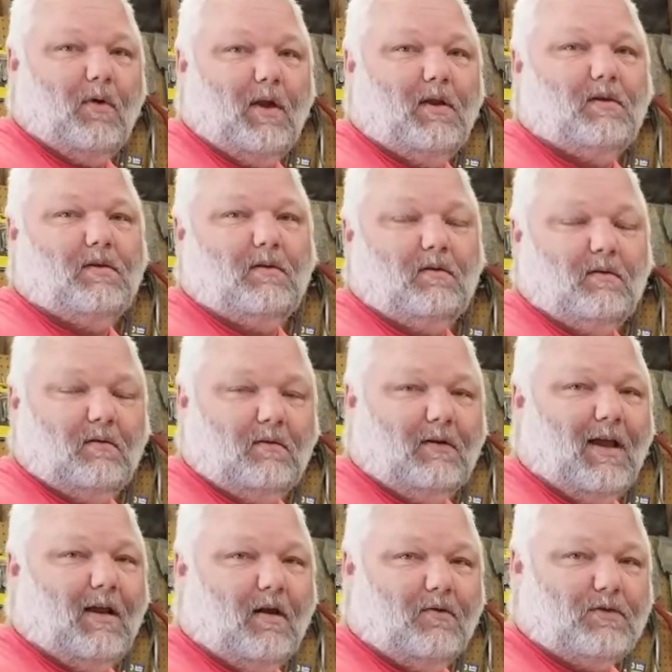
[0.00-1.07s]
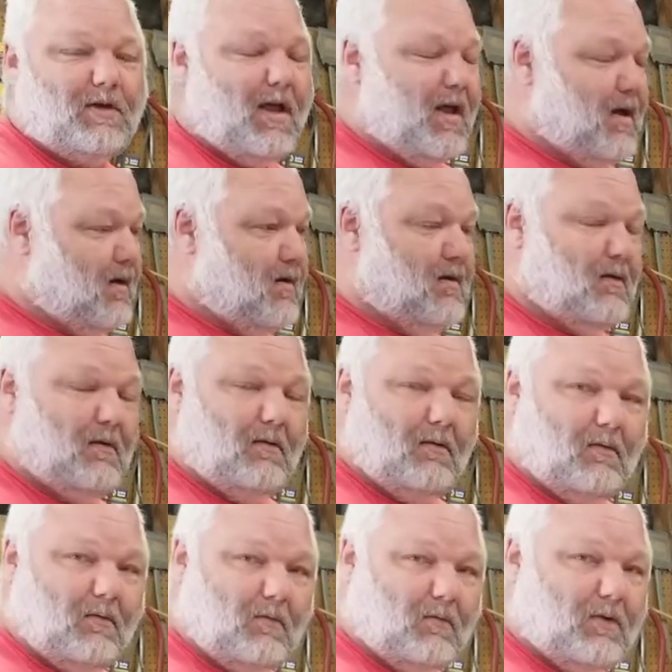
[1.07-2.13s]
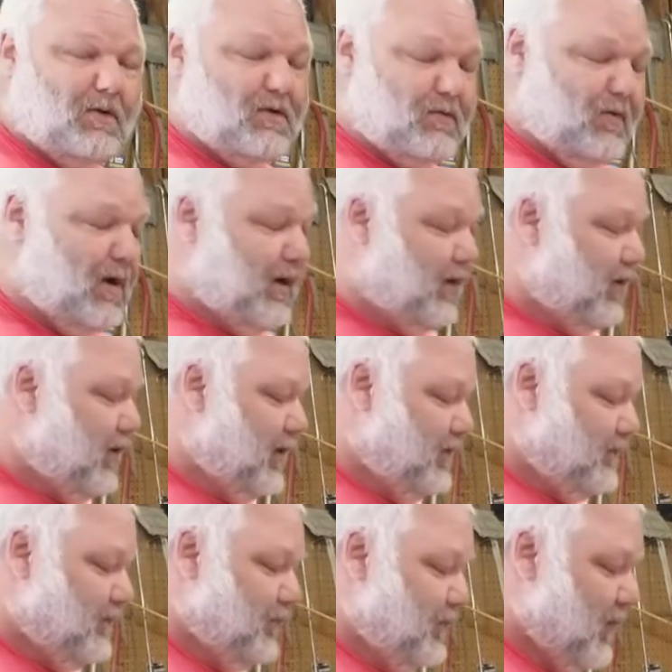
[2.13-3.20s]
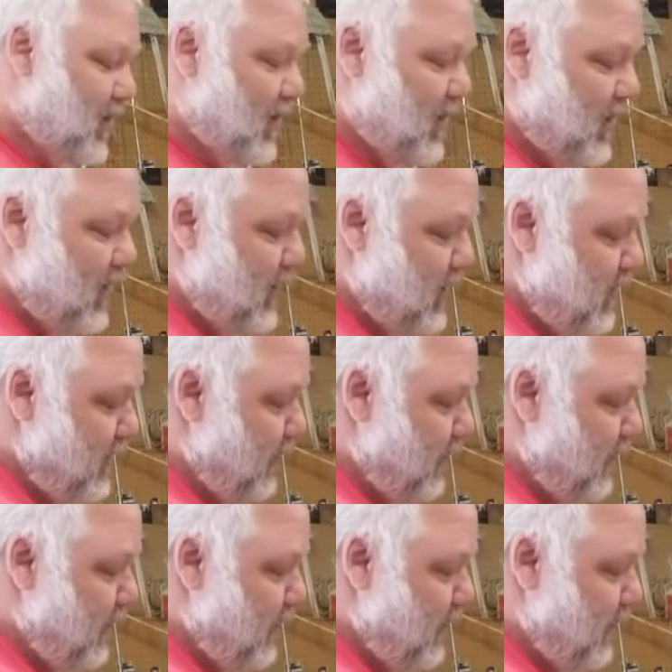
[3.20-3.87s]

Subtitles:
inch dado stack, which is really good. The